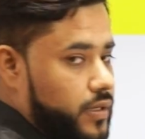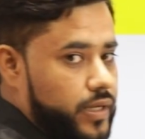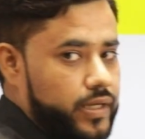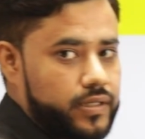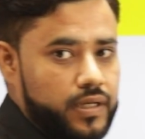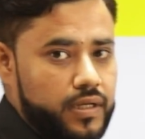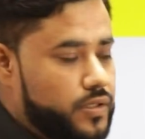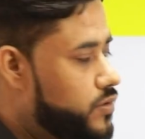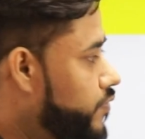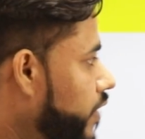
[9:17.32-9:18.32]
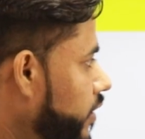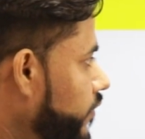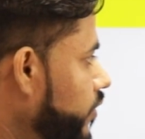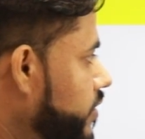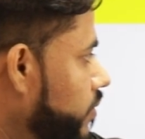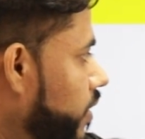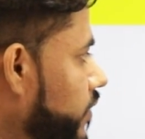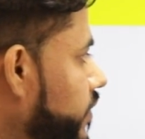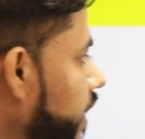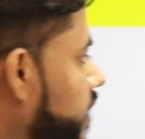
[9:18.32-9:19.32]
correct so front view is
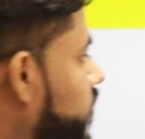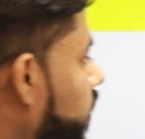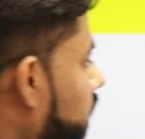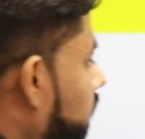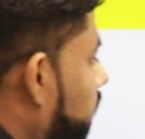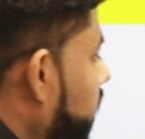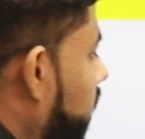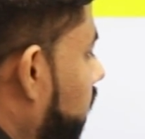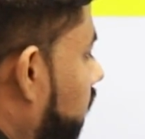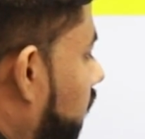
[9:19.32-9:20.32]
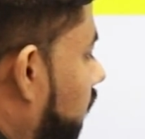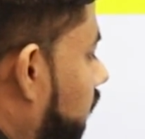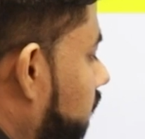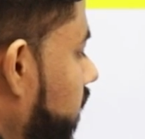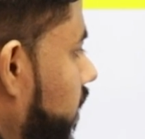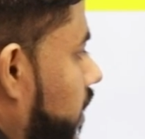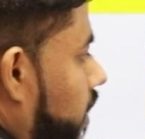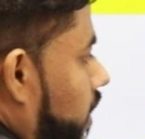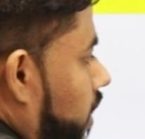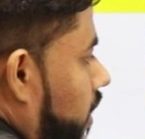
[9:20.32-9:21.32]
above the xy line
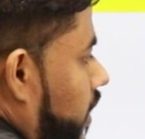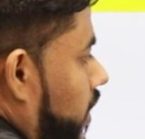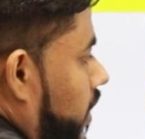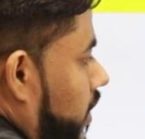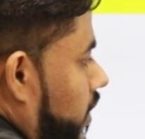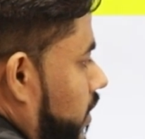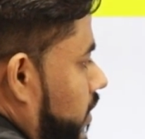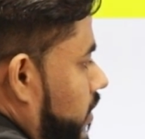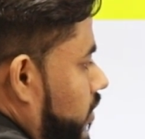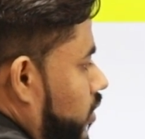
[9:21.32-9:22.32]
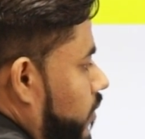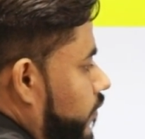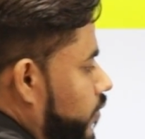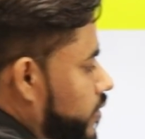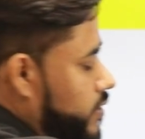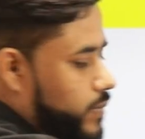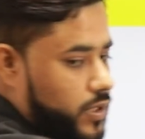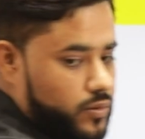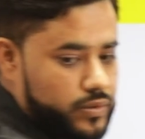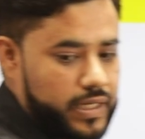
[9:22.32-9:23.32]
and the top view is
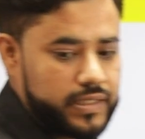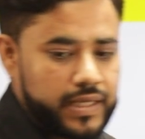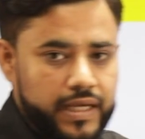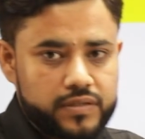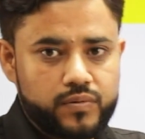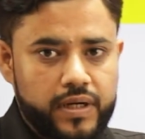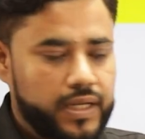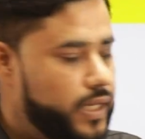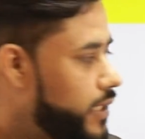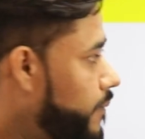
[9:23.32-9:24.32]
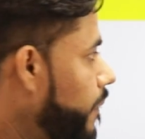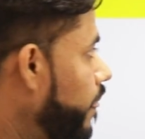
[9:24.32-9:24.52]
below that xy line